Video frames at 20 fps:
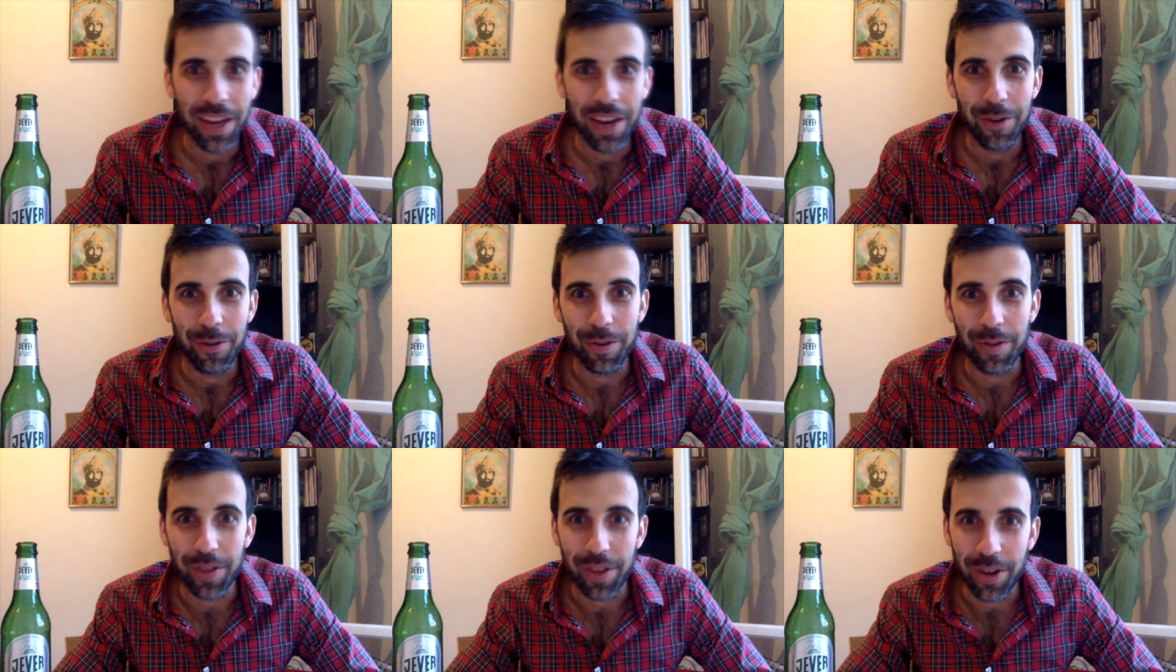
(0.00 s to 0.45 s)

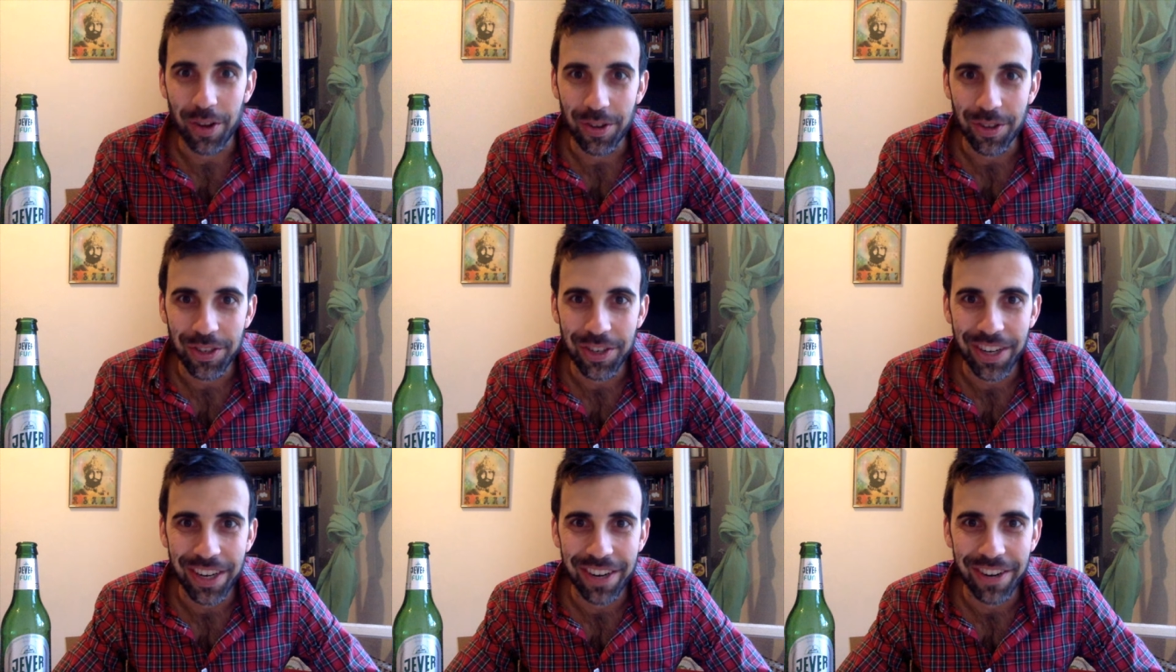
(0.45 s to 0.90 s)
Where on the
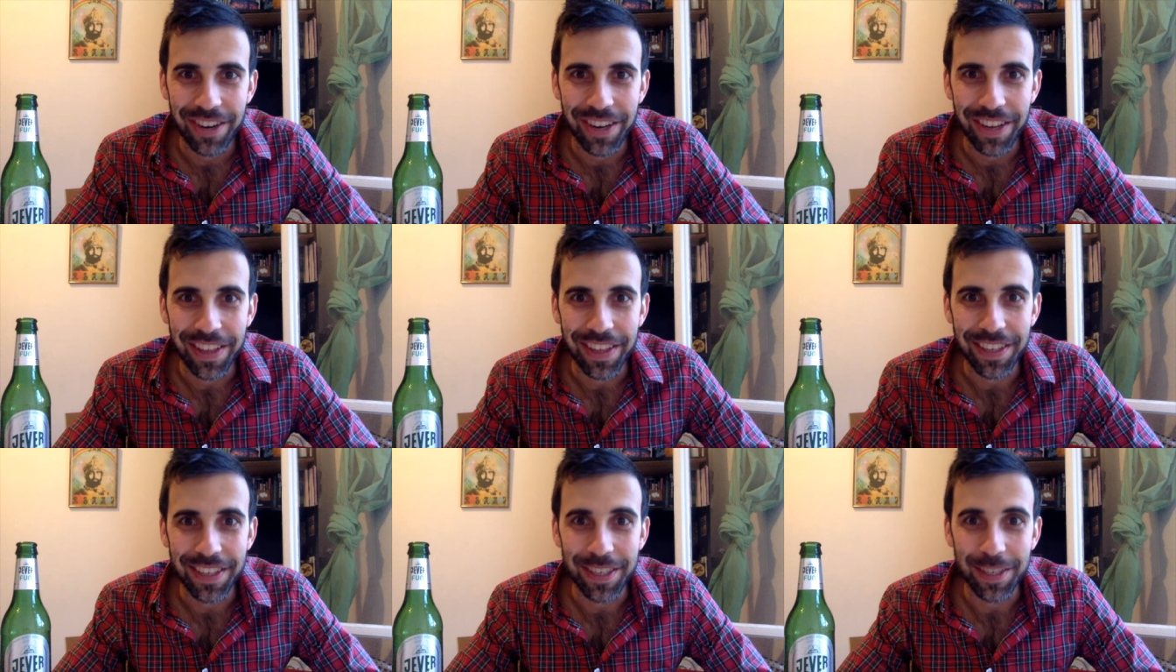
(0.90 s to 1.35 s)
contrary,
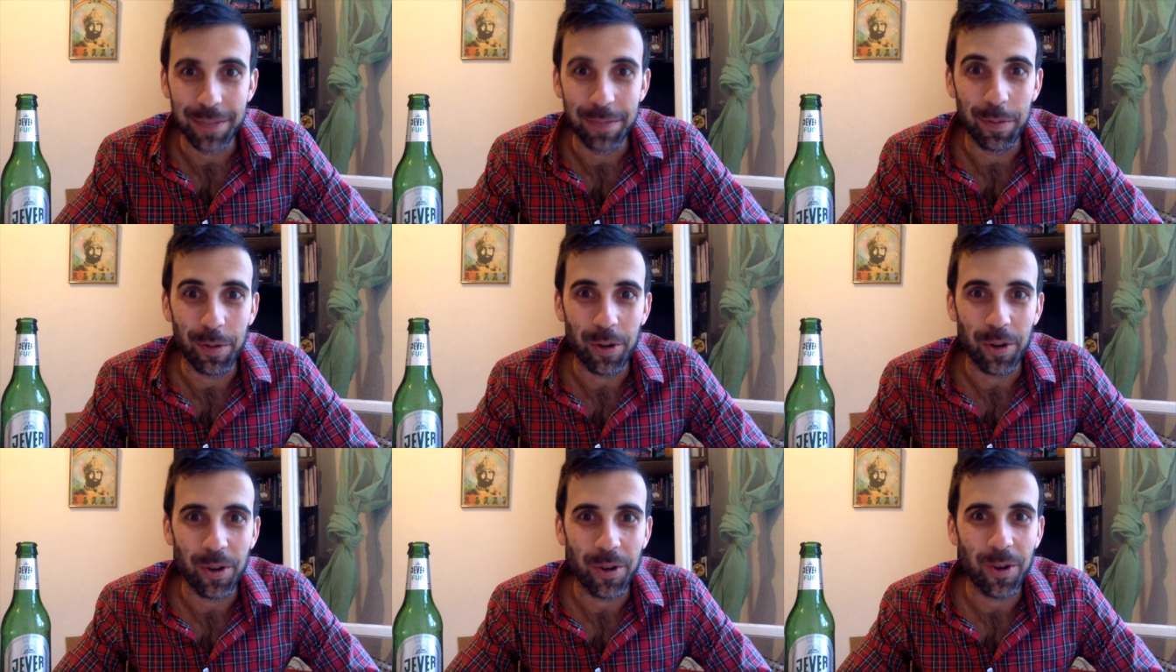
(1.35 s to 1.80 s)
this is
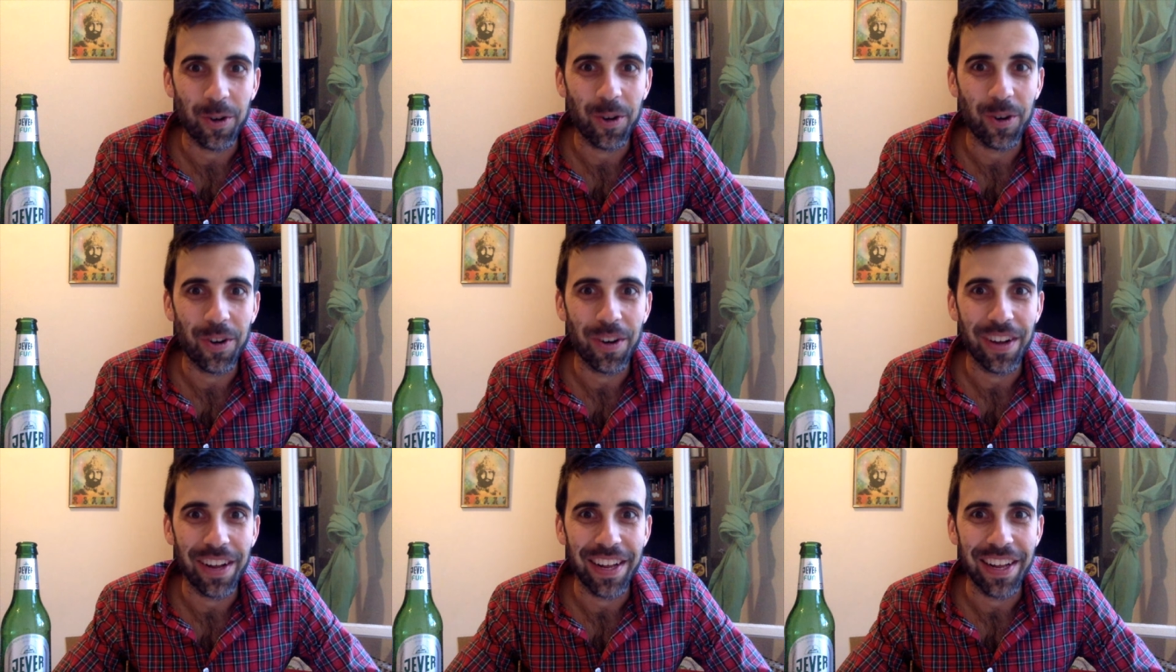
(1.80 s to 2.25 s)

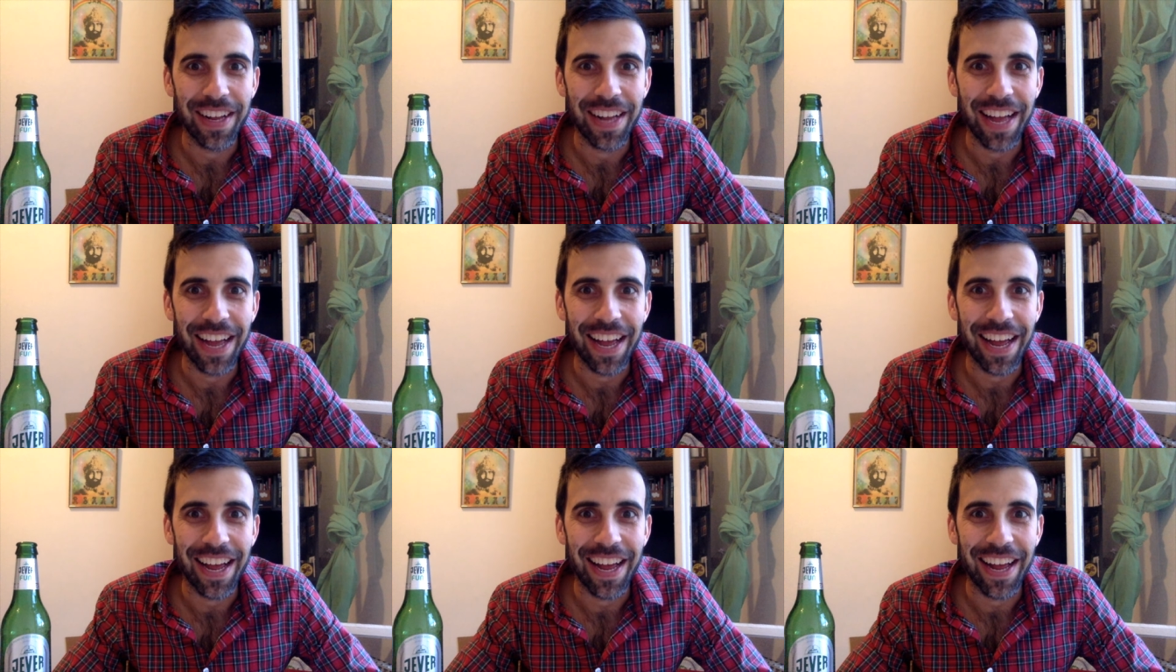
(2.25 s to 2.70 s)
more
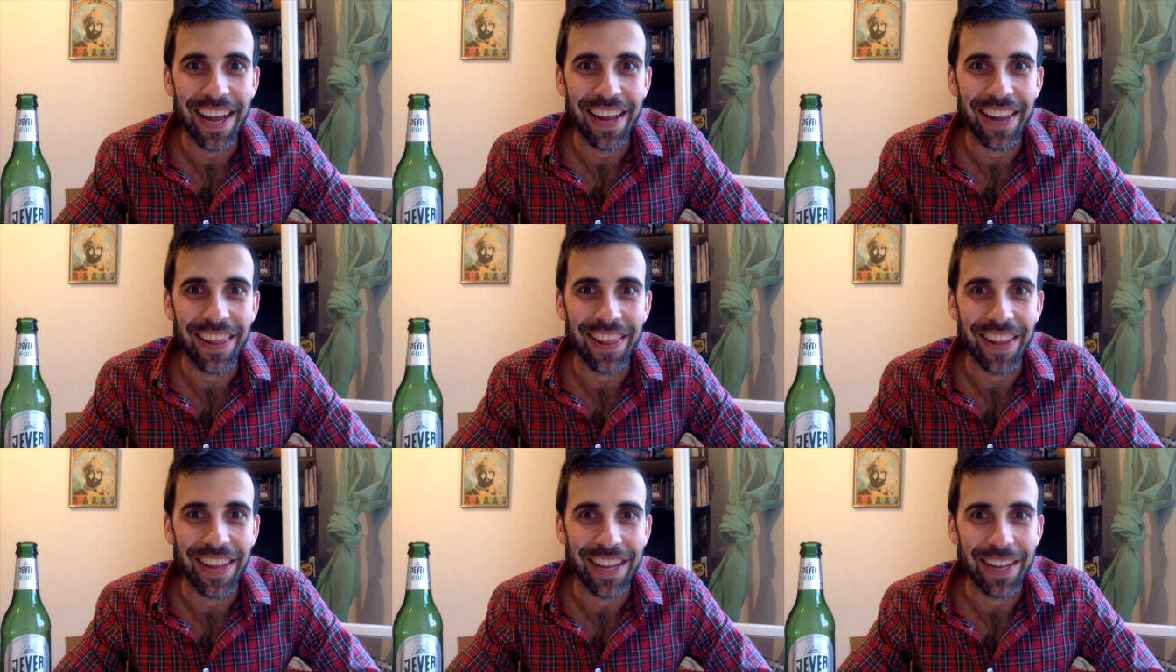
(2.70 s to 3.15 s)

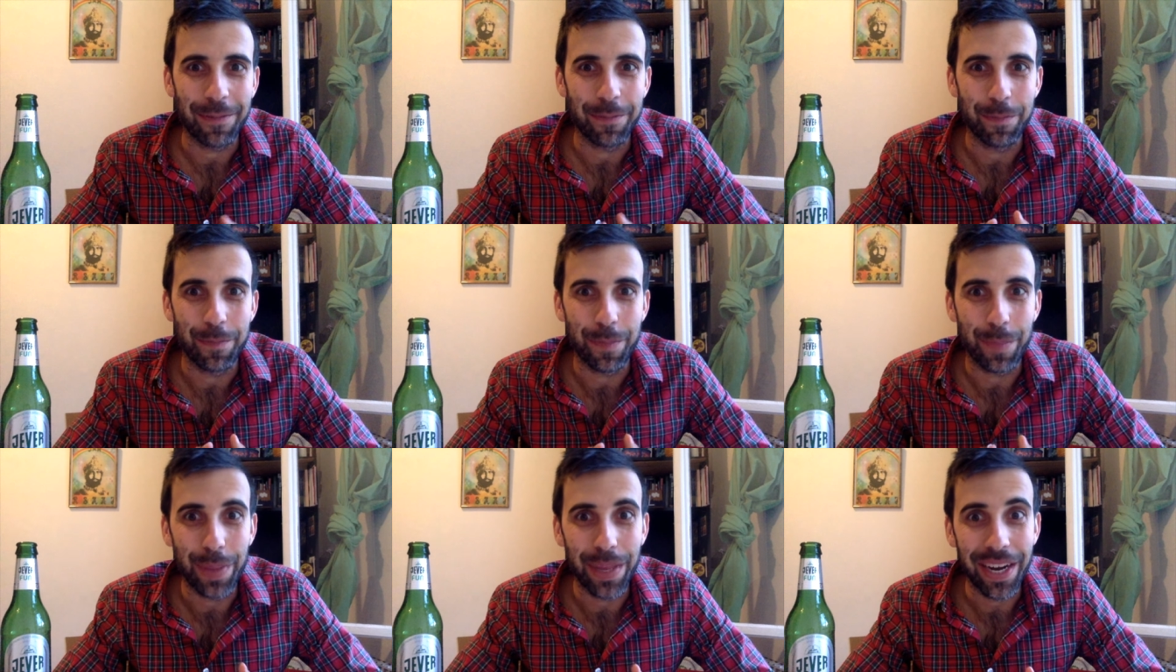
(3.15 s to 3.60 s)
like
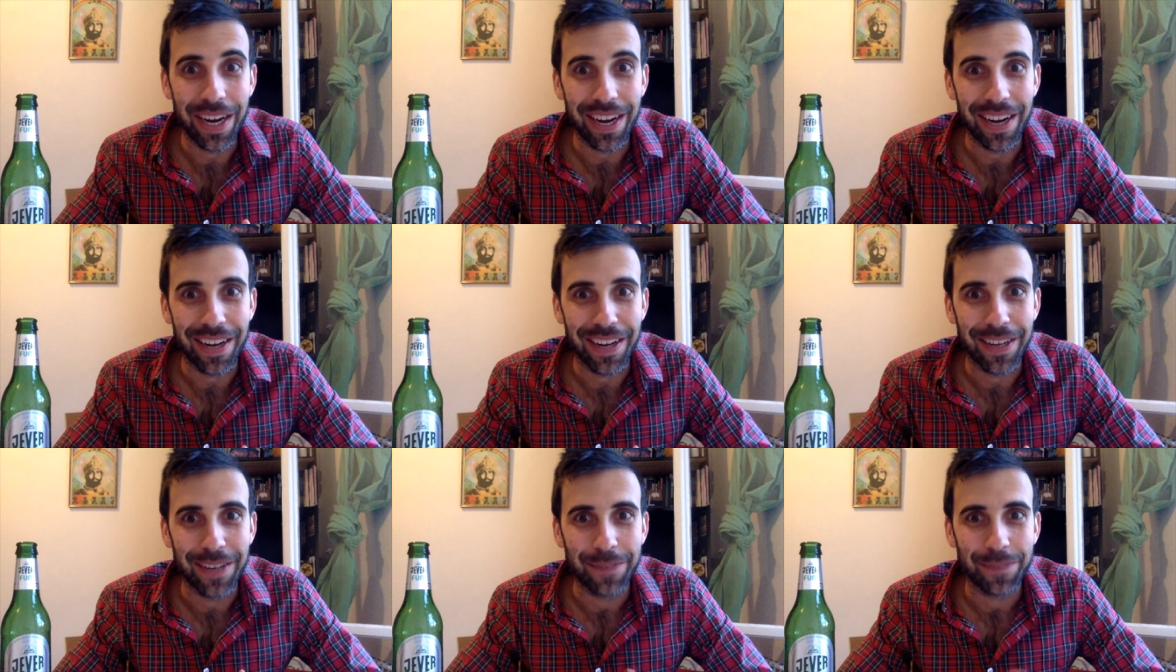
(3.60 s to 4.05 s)
bitter.